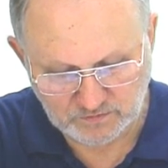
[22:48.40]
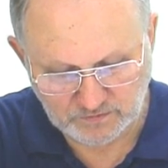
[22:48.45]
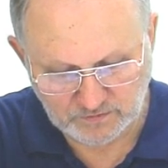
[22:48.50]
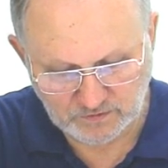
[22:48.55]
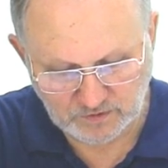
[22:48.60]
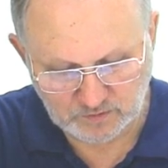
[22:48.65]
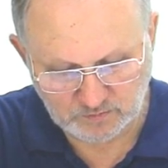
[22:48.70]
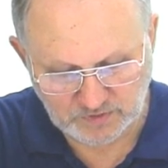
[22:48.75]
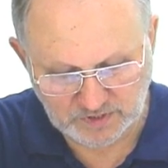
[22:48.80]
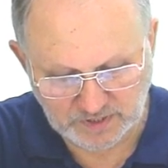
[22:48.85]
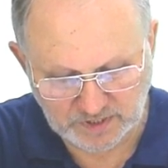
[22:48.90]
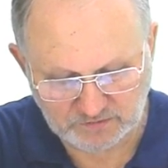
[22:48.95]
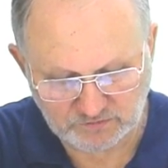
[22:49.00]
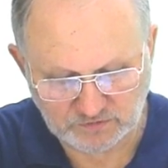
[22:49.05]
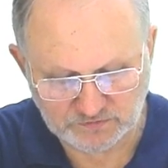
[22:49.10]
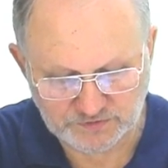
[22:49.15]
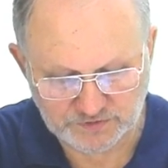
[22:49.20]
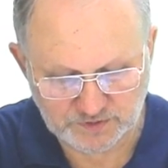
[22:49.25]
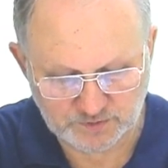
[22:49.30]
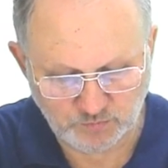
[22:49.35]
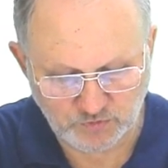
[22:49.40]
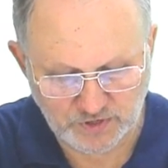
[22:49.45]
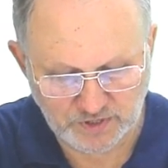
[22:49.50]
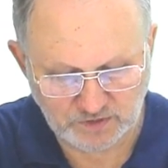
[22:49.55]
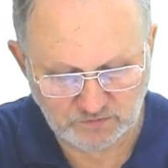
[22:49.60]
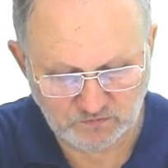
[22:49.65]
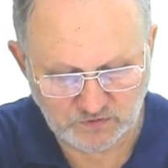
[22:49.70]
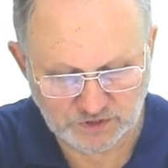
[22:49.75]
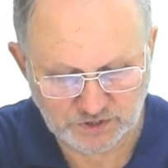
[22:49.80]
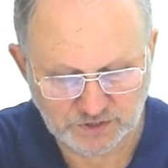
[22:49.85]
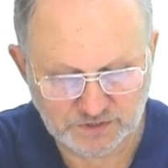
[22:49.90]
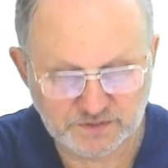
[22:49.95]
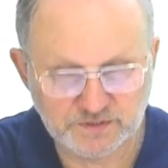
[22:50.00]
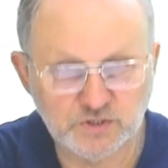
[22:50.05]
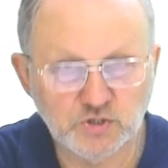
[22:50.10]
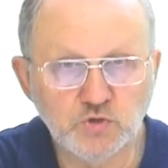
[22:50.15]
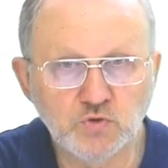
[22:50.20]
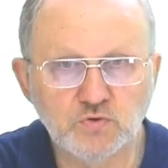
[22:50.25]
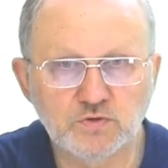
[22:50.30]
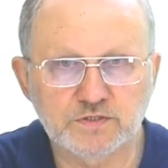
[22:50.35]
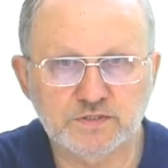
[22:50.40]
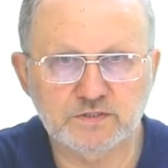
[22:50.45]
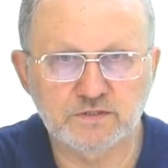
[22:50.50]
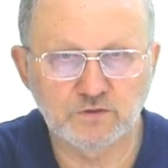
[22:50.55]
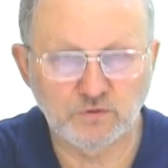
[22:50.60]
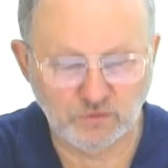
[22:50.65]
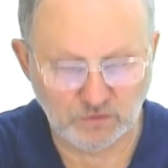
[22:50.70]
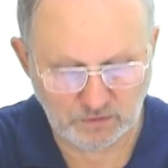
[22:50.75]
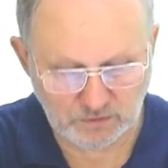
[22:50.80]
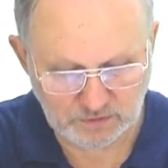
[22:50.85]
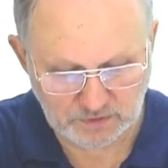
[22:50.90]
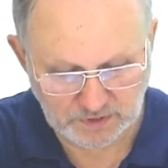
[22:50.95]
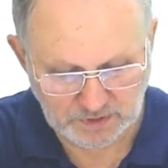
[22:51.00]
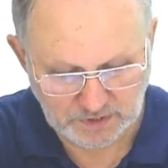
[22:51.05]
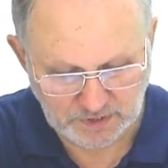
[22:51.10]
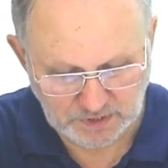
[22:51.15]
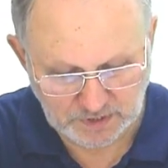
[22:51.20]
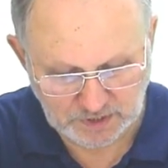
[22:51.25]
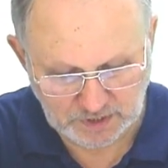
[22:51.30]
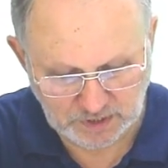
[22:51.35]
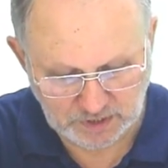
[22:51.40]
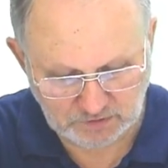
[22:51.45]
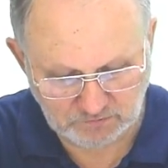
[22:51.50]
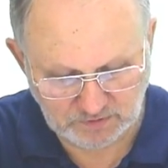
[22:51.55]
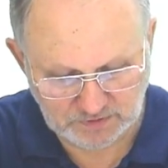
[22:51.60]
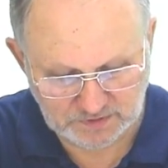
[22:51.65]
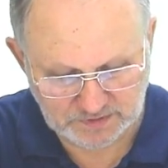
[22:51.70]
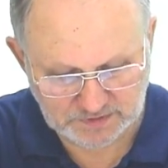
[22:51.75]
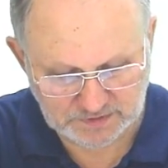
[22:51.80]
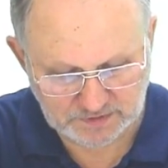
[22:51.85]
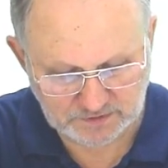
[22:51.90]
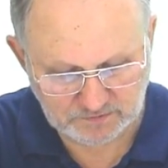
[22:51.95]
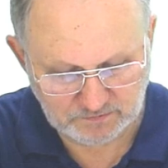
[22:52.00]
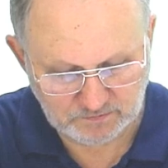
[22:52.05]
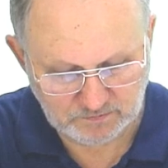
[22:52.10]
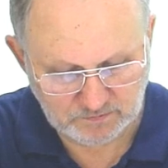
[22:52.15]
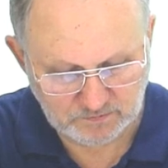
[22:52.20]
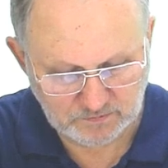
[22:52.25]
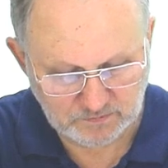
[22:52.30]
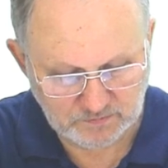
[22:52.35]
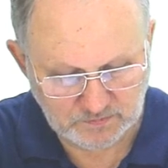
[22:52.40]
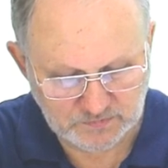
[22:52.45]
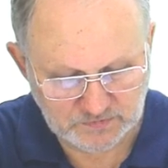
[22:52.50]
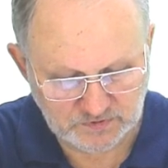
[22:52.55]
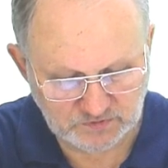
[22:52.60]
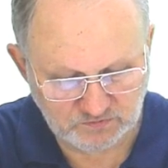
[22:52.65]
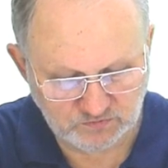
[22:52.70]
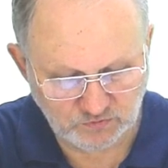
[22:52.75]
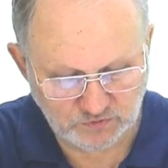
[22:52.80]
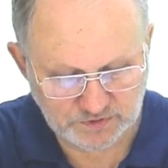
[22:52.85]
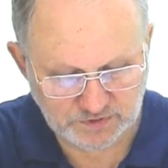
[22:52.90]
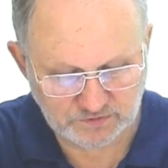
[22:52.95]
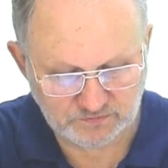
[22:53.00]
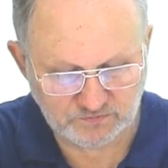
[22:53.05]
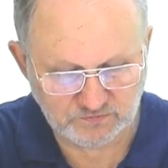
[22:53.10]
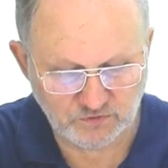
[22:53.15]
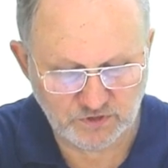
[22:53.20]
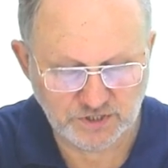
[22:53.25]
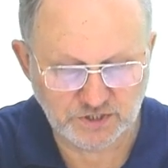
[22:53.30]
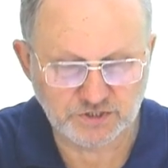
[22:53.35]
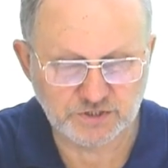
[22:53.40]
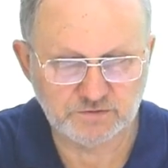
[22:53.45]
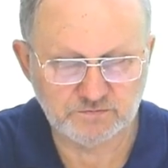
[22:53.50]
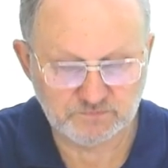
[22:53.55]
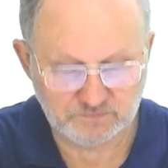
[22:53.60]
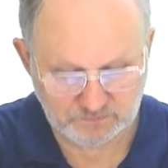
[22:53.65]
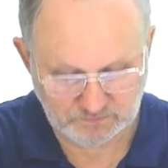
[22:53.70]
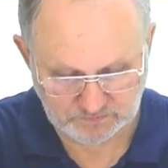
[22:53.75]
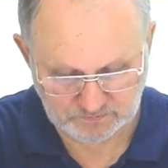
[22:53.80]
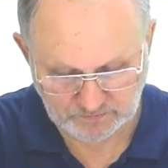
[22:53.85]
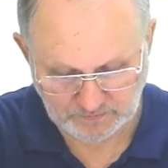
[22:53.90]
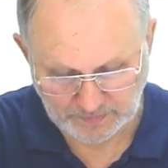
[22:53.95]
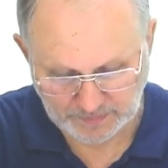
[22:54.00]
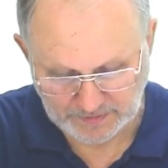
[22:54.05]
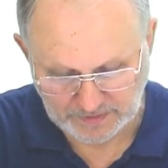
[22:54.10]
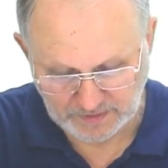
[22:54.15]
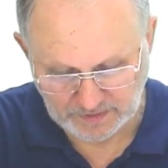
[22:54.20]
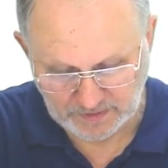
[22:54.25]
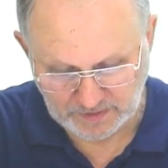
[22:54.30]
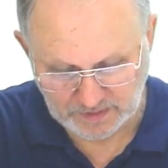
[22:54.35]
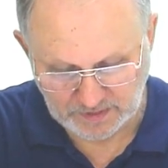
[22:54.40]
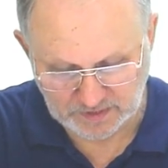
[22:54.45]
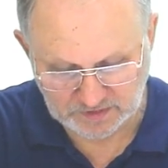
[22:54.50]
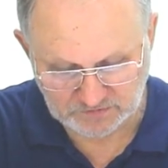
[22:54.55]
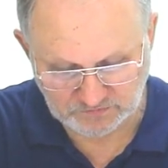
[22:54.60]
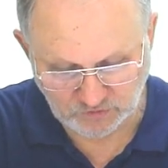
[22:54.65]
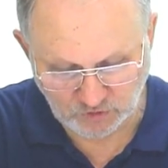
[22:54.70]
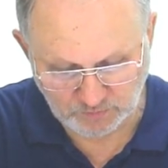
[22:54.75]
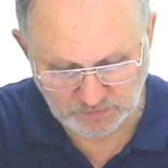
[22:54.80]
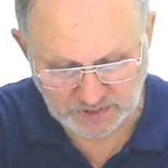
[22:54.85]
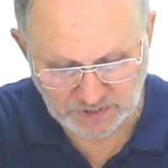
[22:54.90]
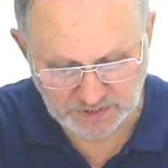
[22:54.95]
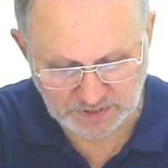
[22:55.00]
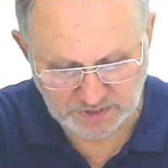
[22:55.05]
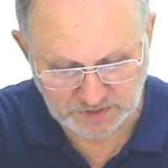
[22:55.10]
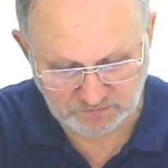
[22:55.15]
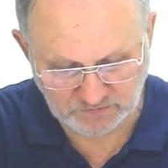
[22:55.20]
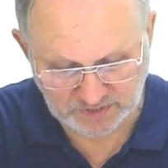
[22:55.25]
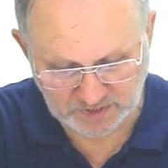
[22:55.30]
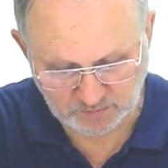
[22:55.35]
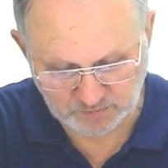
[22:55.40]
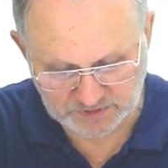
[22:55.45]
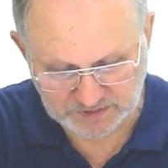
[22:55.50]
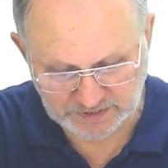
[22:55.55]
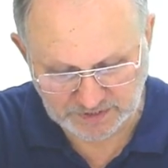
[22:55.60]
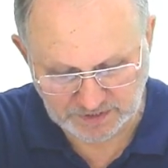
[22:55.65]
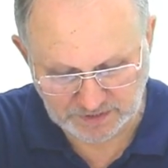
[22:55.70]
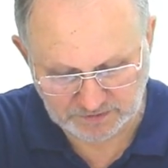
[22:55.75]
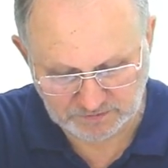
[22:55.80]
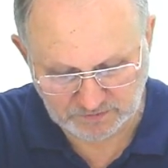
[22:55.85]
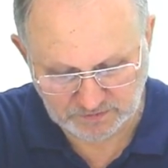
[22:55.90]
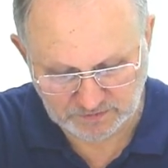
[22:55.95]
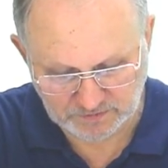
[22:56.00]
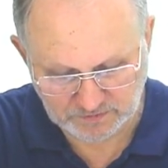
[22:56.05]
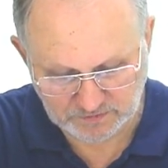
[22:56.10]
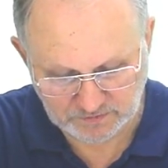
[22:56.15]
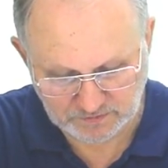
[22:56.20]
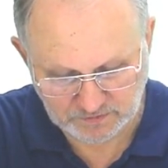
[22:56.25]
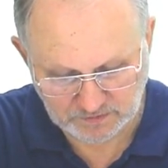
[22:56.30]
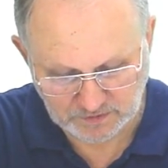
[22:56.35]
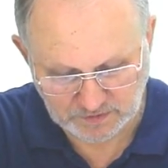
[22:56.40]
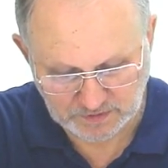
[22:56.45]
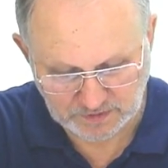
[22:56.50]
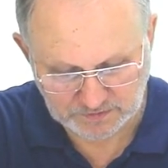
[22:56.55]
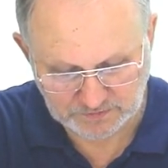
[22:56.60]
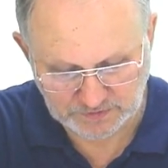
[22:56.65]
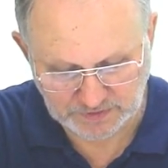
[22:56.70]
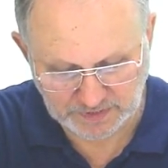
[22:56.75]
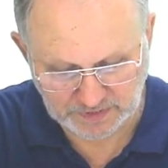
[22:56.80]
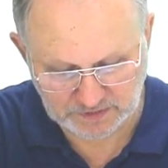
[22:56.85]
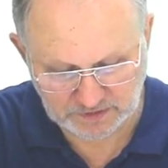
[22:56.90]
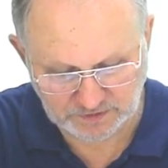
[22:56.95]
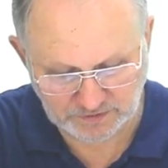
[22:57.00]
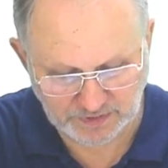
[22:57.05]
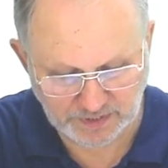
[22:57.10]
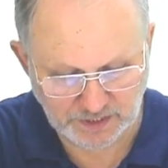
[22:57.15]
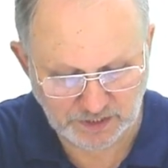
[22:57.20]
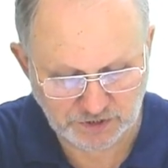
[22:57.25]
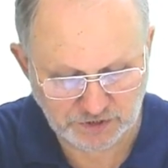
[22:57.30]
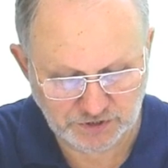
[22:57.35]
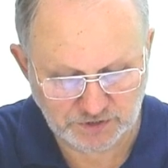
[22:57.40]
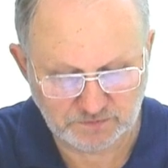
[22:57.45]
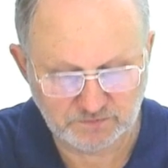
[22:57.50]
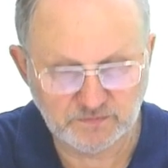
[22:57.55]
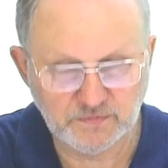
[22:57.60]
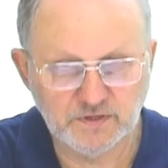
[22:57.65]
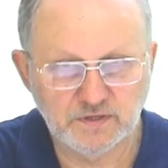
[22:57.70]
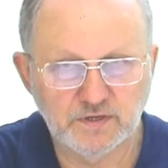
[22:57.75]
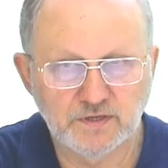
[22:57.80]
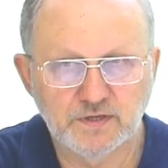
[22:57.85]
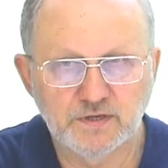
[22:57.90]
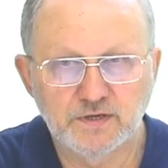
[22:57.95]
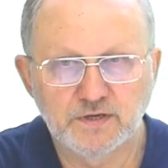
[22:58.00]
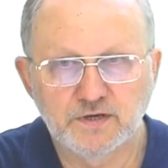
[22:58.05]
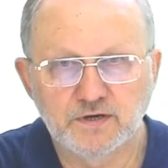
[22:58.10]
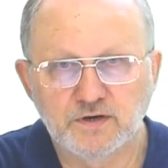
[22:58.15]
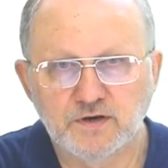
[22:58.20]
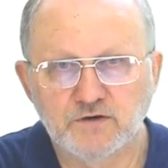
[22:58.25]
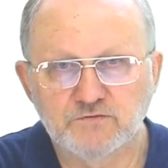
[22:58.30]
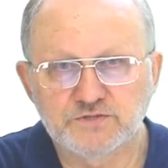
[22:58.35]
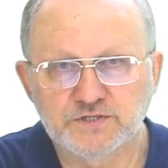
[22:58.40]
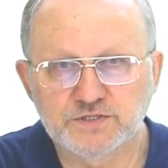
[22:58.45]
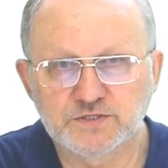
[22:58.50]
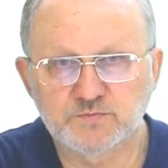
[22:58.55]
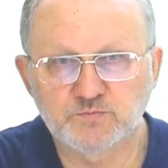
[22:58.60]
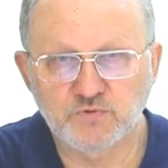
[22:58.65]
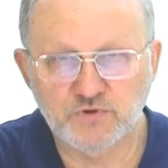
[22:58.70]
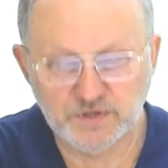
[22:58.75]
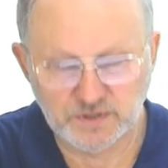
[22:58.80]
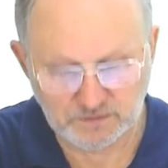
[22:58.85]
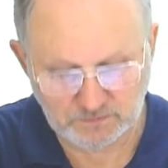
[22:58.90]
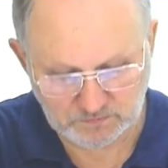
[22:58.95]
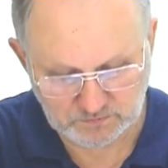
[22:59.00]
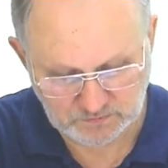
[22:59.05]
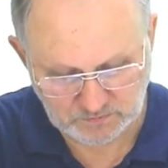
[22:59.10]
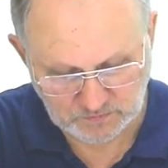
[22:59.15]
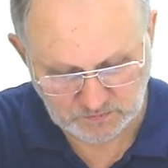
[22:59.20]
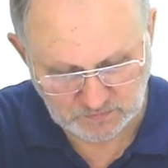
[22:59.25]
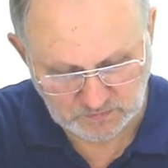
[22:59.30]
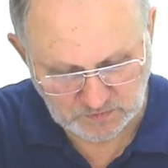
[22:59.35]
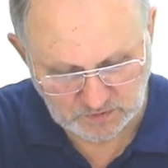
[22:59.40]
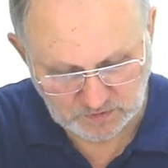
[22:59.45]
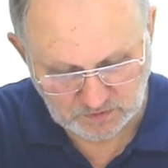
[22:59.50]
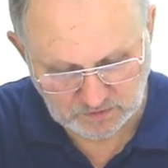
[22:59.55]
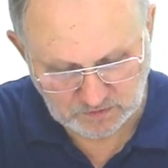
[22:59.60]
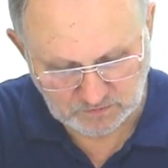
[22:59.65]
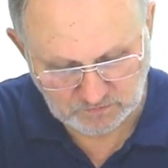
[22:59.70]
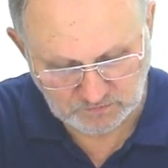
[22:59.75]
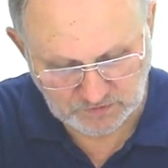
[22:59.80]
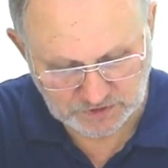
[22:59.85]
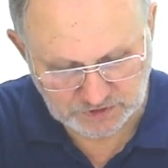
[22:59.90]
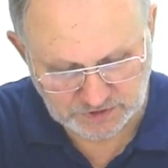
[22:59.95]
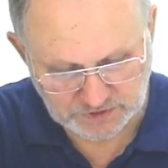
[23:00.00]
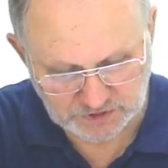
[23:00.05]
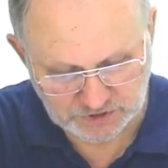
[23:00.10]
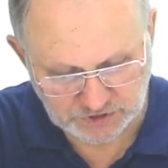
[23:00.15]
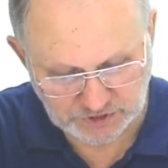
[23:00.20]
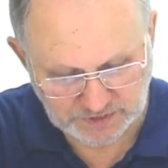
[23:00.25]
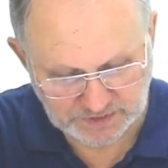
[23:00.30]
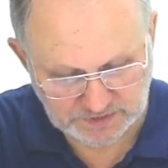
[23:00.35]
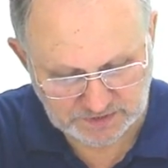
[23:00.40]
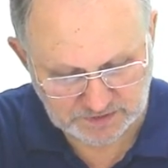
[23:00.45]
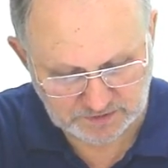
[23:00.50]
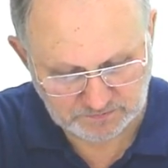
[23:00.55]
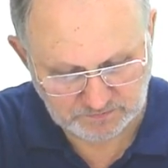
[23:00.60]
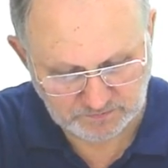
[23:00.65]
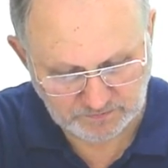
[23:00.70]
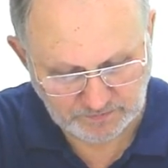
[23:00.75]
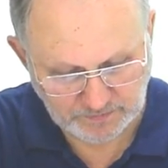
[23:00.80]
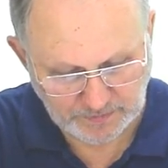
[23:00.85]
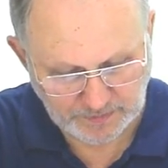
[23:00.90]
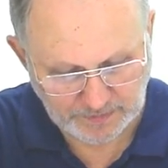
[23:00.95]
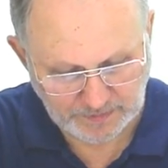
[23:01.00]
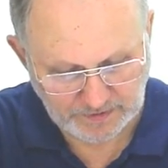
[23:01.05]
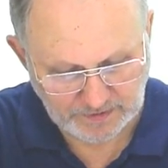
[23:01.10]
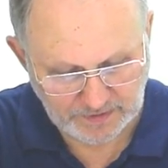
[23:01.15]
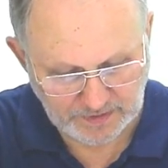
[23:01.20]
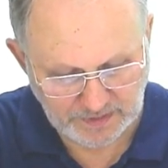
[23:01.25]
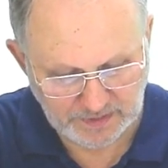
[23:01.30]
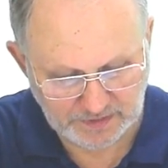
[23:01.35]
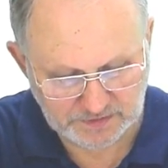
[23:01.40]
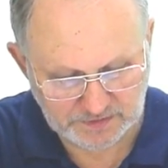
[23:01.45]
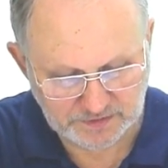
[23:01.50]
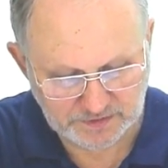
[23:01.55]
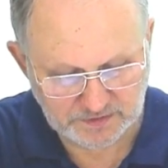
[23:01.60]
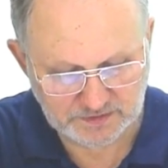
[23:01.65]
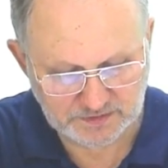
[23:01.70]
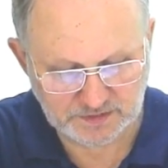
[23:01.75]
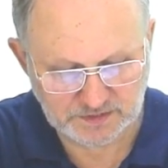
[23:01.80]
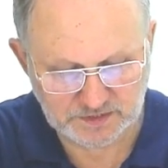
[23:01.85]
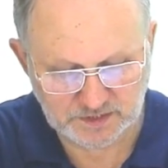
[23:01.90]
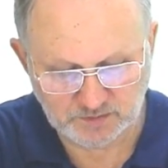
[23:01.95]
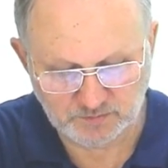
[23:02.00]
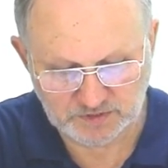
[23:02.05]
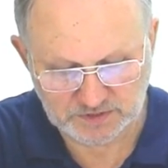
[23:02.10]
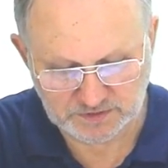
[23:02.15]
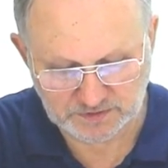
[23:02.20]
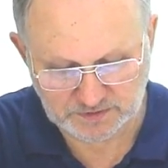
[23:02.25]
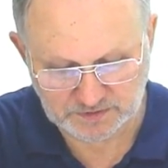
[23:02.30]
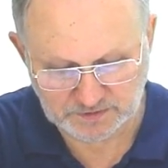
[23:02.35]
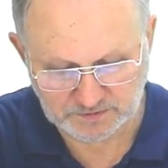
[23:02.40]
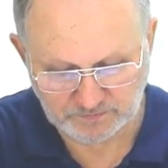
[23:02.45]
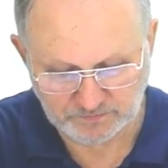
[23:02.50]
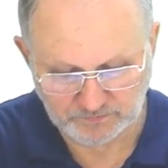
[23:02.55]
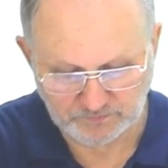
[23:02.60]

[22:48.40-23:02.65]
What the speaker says: on behalf of the spring, which is the Hooke's law, equals the force of friction. And from here we obtain the elongation of the spring, which is just 8 centimeters.